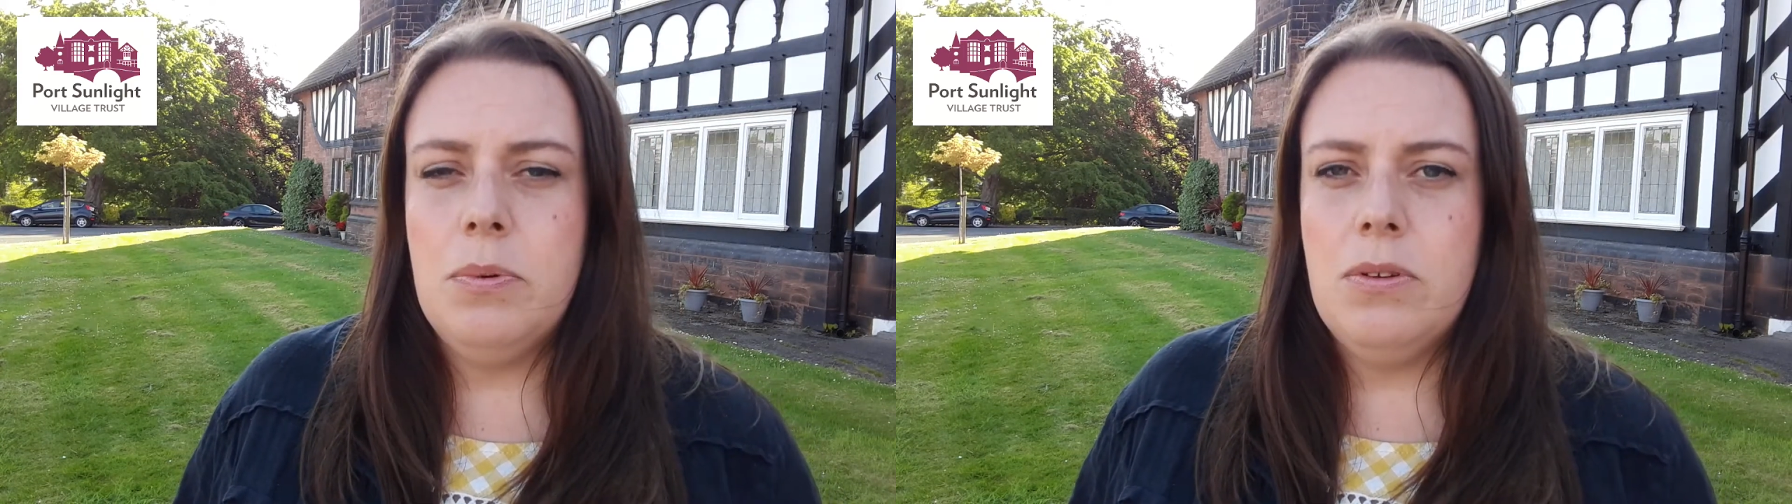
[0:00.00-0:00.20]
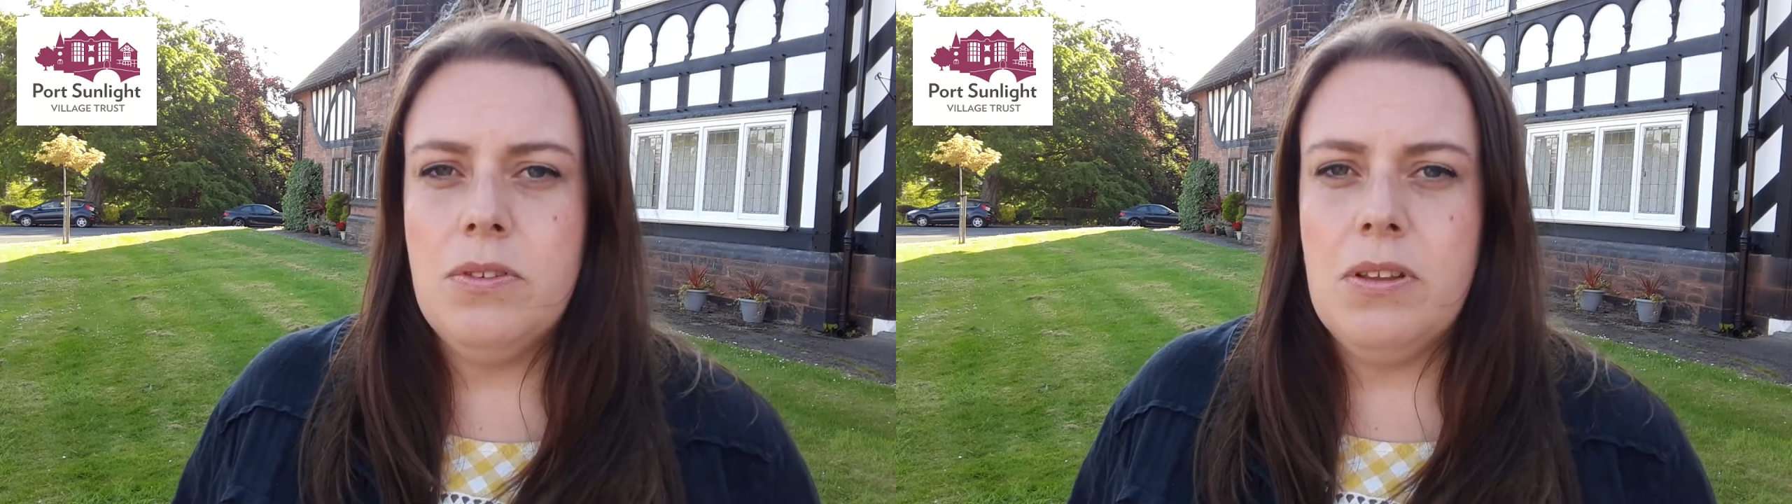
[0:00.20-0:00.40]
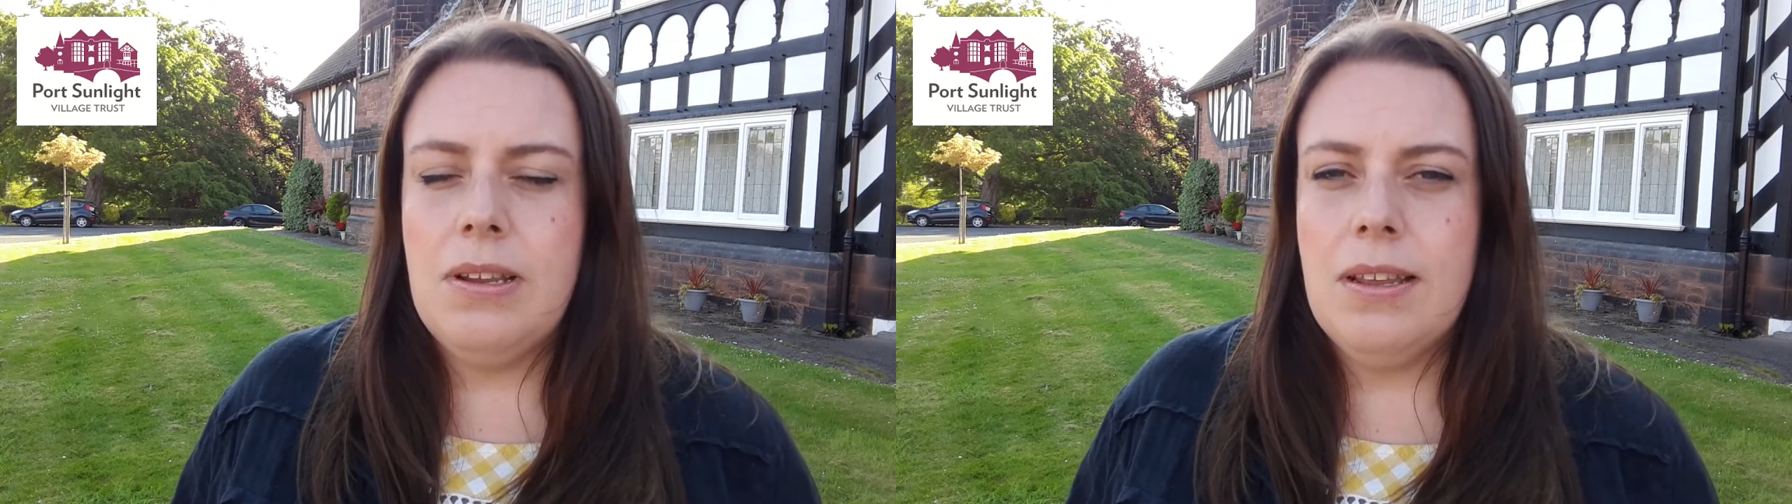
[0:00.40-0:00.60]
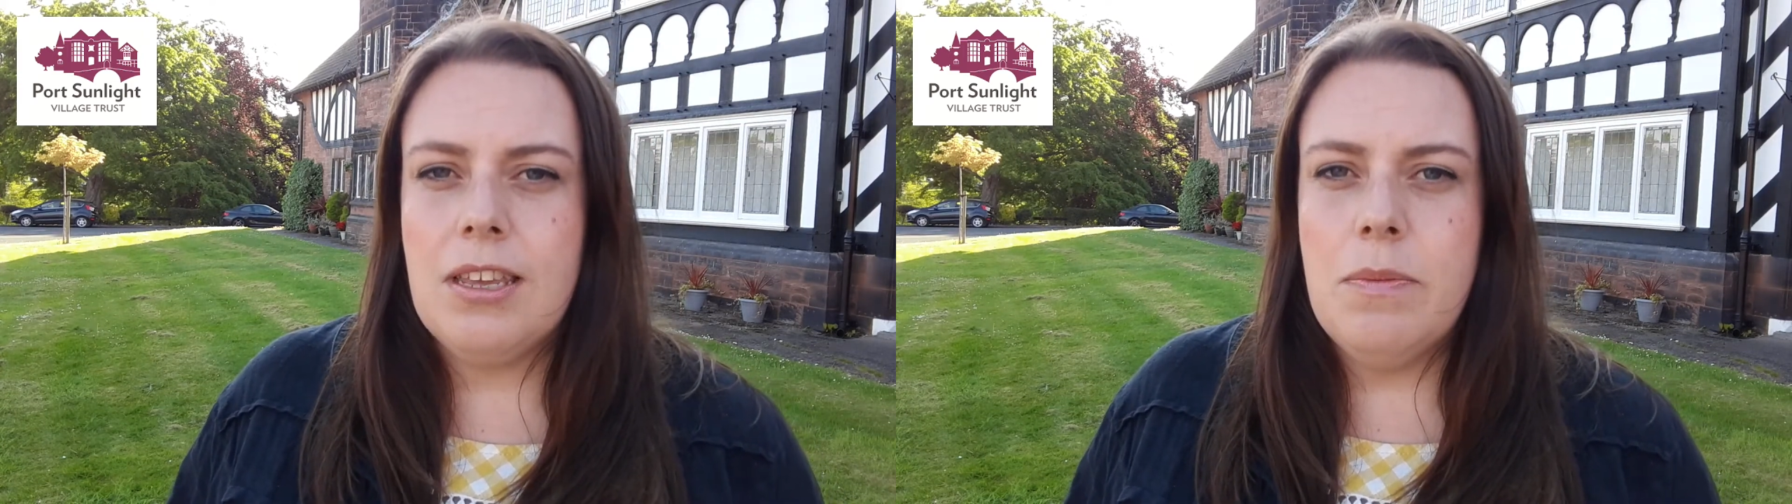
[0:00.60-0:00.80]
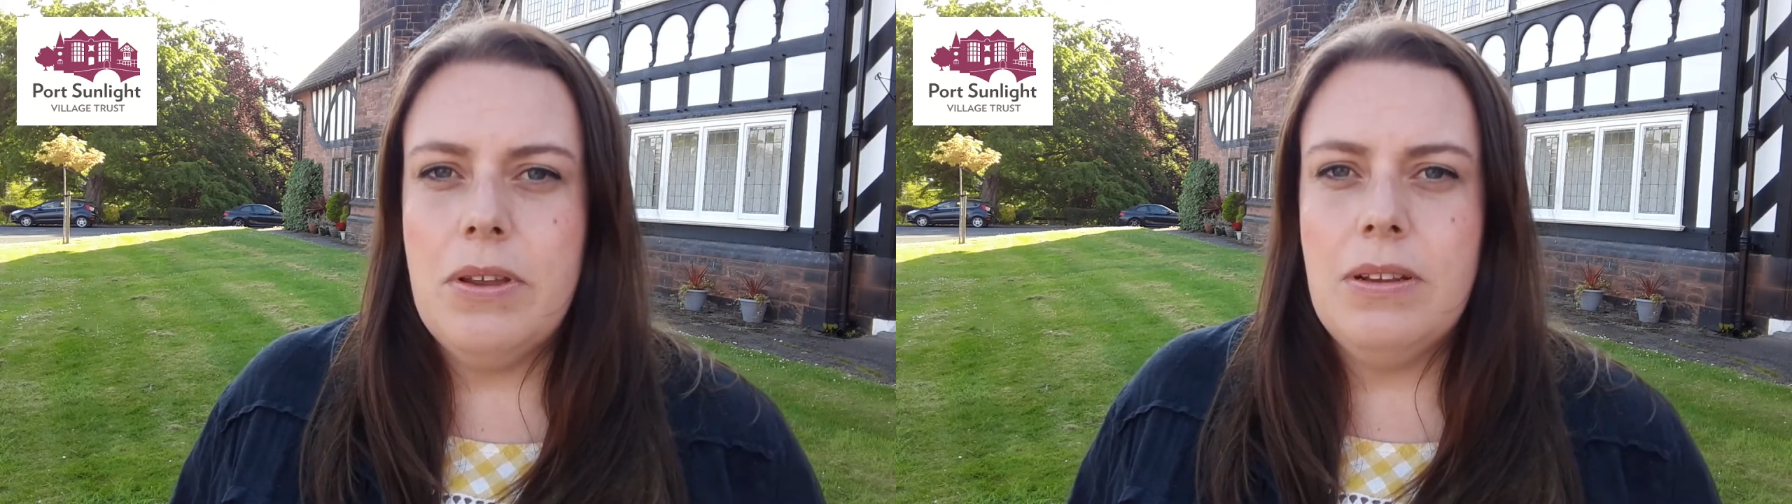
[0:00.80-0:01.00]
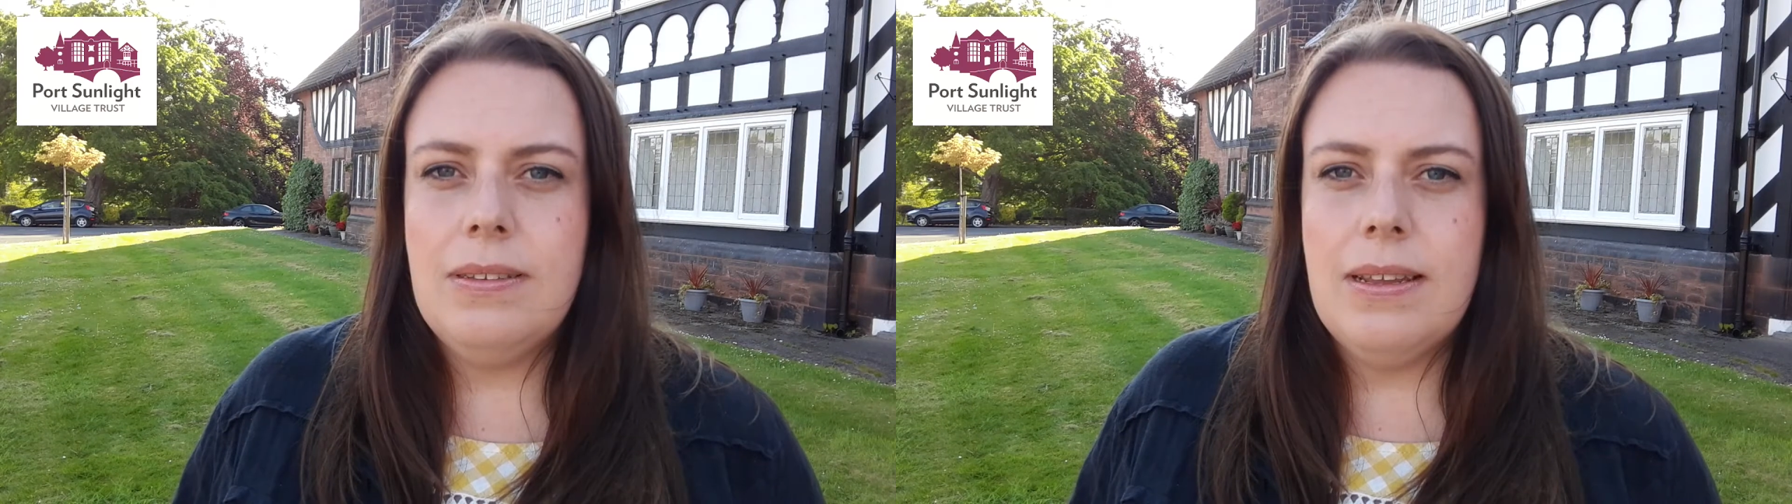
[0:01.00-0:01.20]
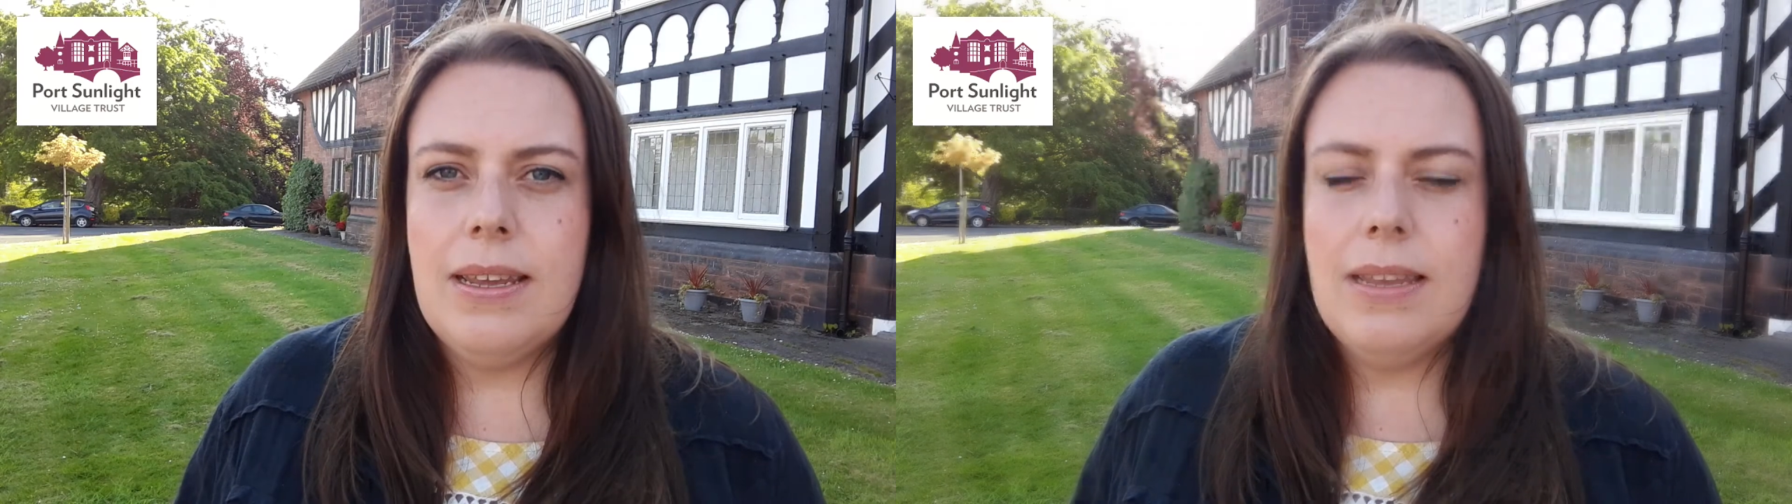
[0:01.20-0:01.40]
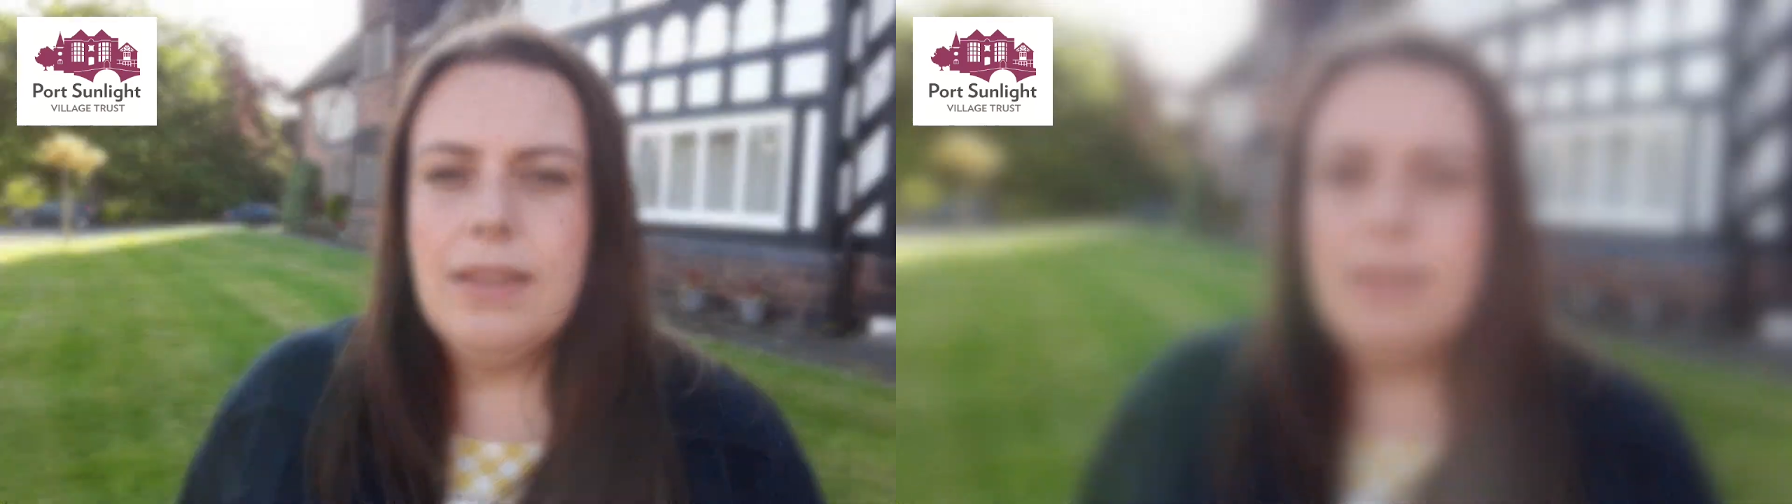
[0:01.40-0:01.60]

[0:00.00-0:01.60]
PortSunlight community.